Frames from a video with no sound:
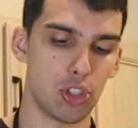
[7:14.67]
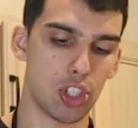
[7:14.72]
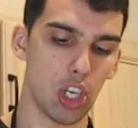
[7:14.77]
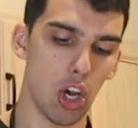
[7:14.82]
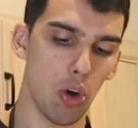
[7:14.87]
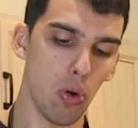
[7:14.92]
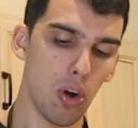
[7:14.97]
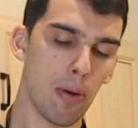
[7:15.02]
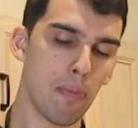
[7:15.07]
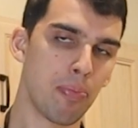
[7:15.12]

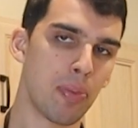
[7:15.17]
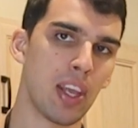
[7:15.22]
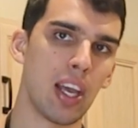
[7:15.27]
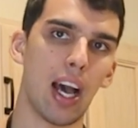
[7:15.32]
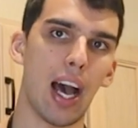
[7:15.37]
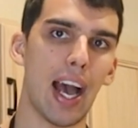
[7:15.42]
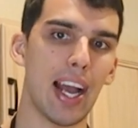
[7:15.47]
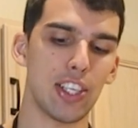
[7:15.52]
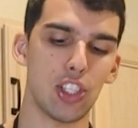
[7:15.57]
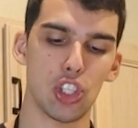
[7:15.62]
So
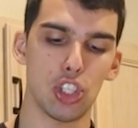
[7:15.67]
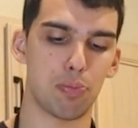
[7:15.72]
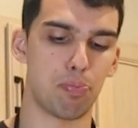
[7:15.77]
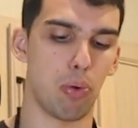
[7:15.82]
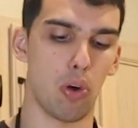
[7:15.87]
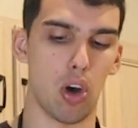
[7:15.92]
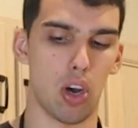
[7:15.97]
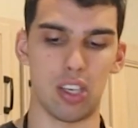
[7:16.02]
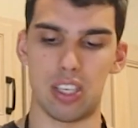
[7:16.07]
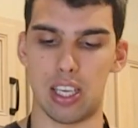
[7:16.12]
I just
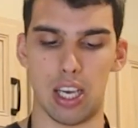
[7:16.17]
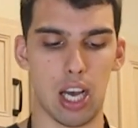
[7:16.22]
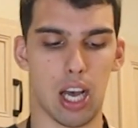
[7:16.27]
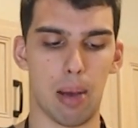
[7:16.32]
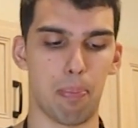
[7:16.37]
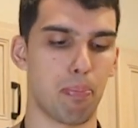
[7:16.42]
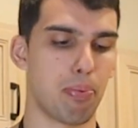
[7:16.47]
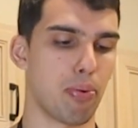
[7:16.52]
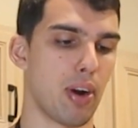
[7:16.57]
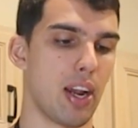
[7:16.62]

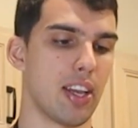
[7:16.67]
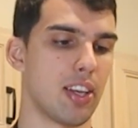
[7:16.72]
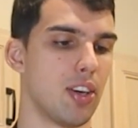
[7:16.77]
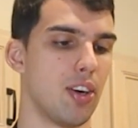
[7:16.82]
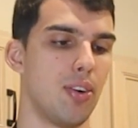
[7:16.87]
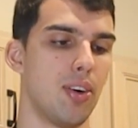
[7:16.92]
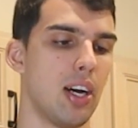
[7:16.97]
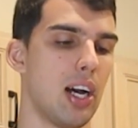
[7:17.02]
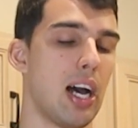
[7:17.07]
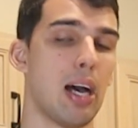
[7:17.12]
bought Prego.